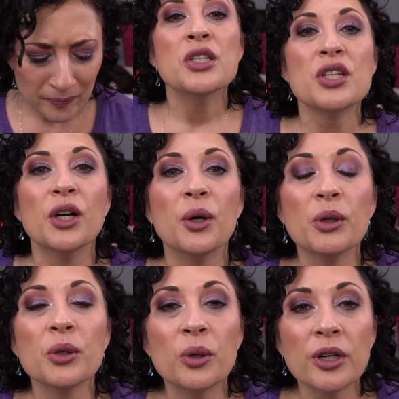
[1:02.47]
So
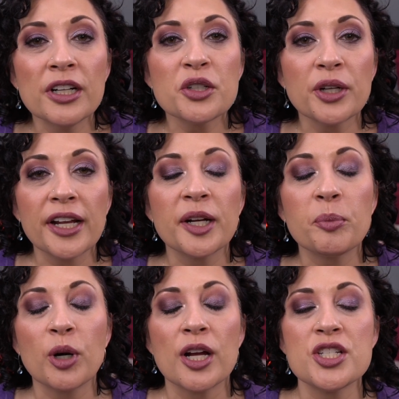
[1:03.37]
Laura created a
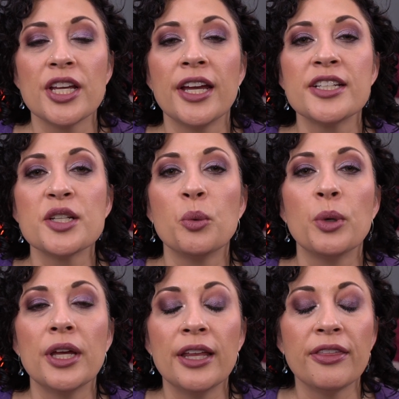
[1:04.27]
project
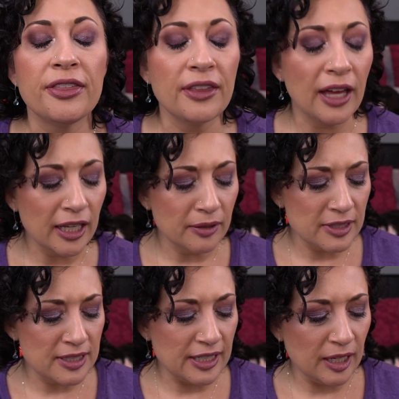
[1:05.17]
with, uh,
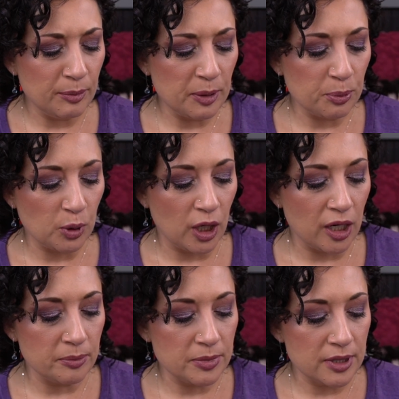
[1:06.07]
let's see, how many
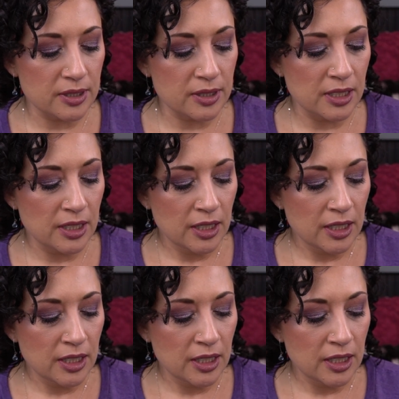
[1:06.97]
prompts?